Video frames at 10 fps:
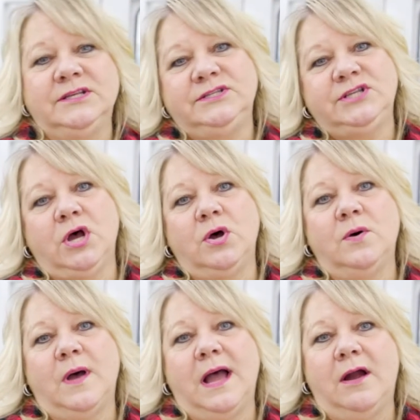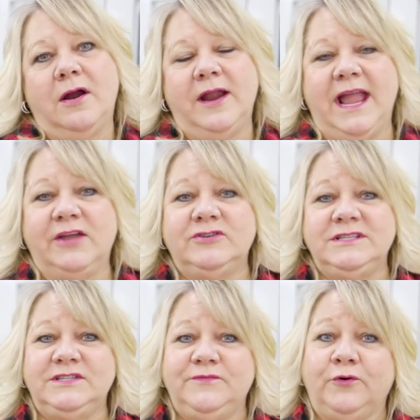So our
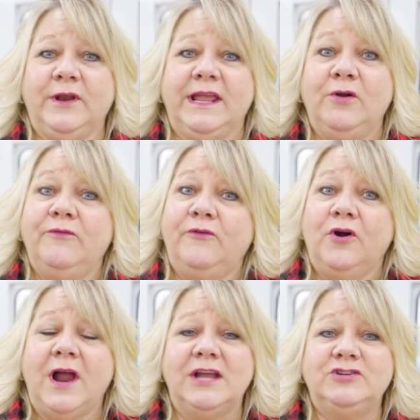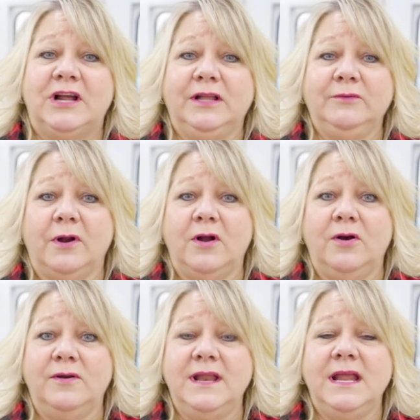address is 4804 Hydraulic
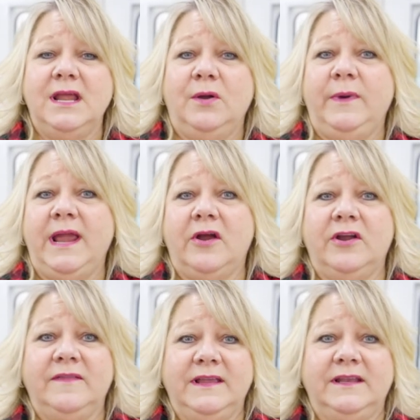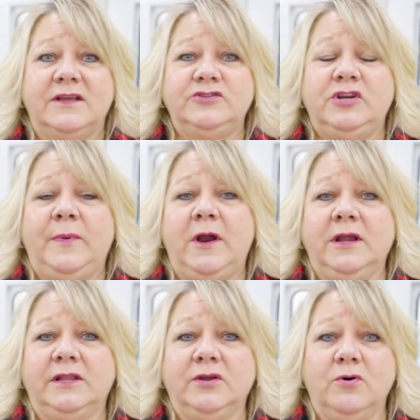Road. We are in the industrial
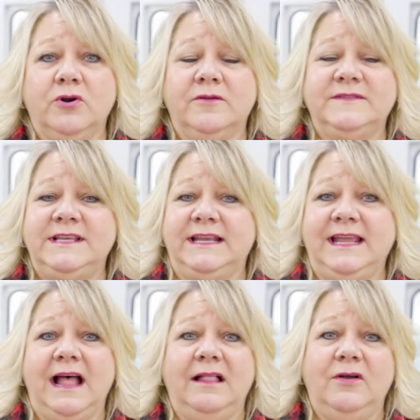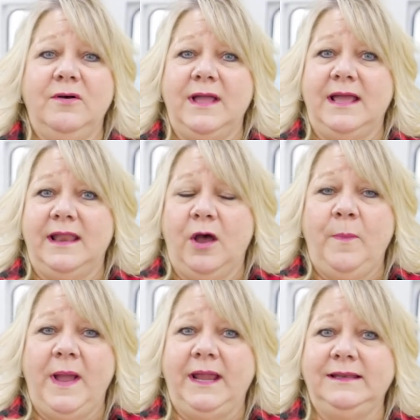park at the corner of Sandy Hollow and
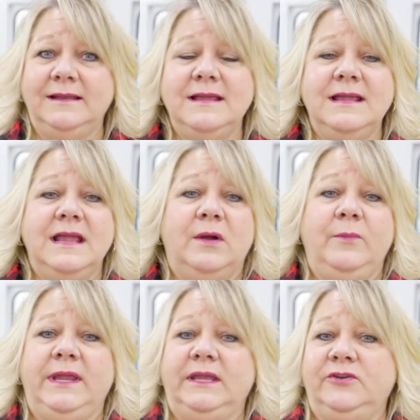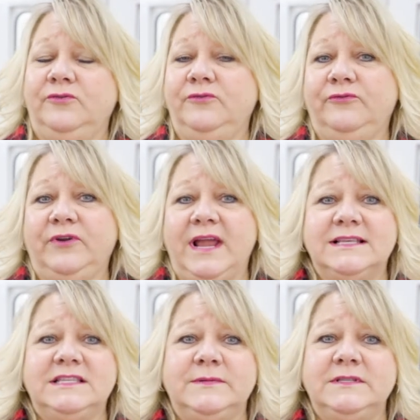Alpine. We do free
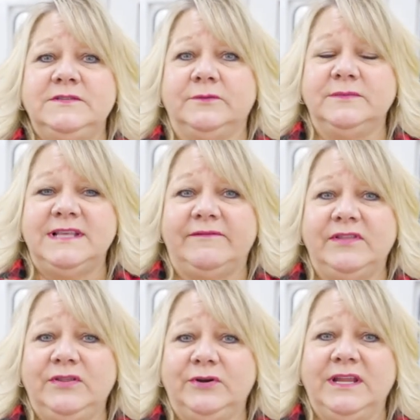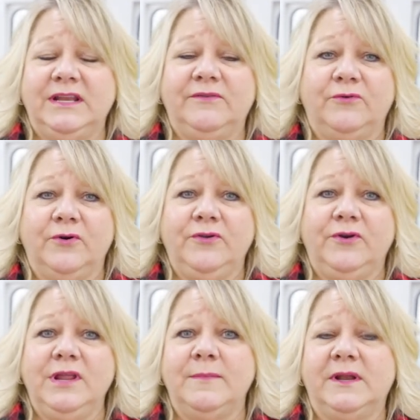estimates from 7.30 to
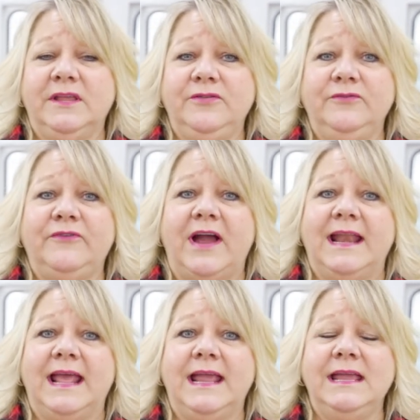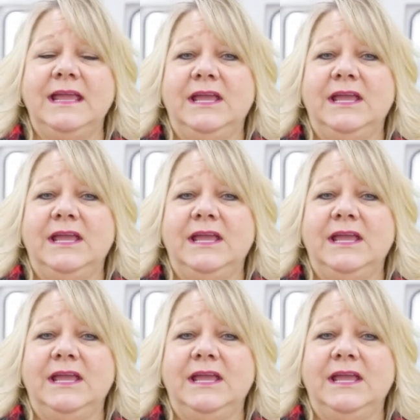4.30 Monday through Friday.